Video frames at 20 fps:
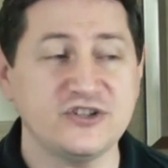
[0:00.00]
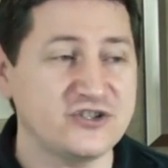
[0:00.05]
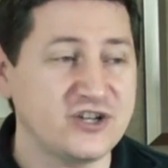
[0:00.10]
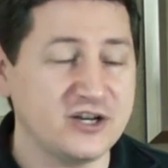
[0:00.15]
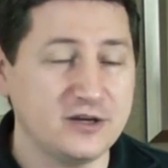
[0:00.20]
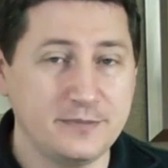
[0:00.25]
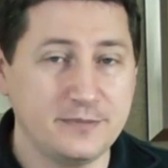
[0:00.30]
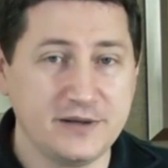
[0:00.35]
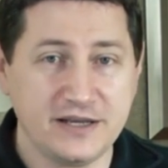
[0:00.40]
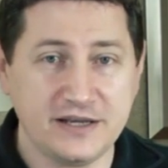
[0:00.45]
is
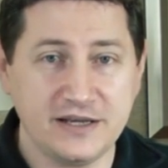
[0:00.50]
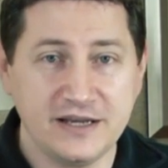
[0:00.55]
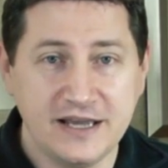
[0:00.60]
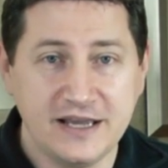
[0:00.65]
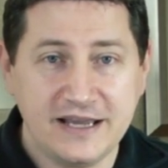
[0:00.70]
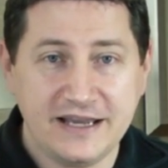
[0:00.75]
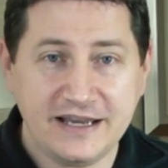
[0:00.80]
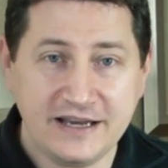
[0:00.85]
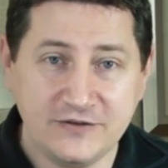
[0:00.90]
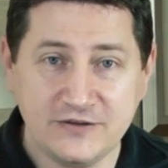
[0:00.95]
going to be
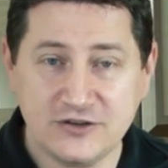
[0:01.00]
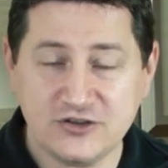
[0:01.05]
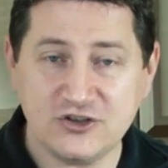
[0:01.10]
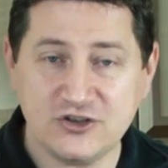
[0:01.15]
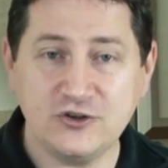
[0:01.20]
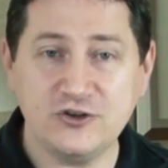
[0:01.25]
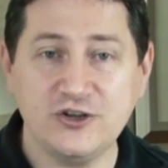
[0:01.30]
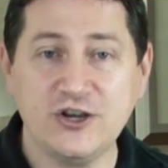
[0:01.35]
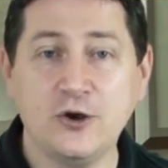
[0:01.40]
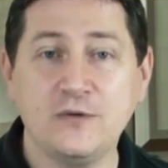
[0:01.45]
in the
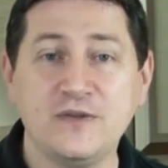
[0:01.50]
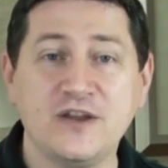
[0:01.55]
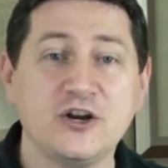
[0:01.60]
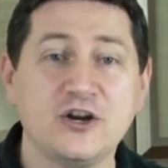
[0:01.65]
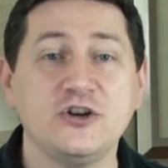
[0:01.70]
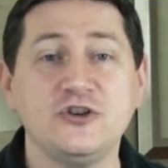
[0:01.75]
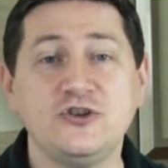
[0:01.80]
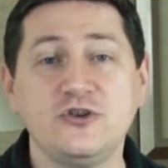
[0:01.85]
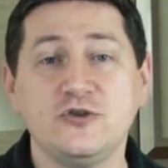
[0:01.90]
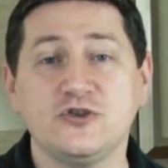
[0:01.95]
studio, and they're
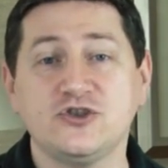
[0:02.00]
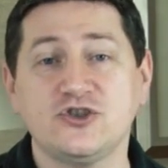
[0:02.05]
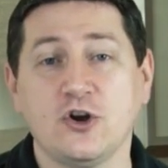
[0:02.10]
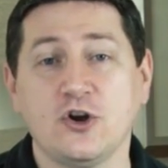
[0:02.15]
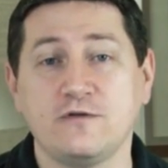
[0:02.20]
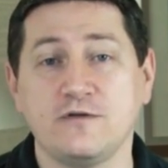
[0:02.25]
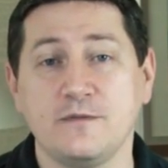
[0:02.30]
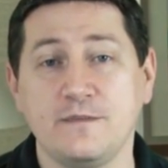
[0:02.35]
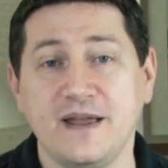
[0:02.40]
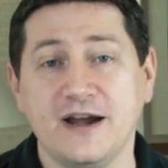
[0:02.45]
going to do the
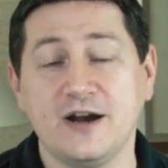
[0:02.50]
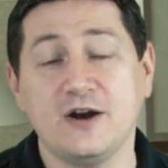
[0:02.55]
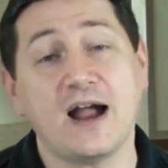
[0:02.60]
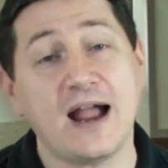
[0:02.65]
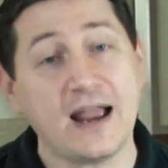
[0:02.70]
show from there.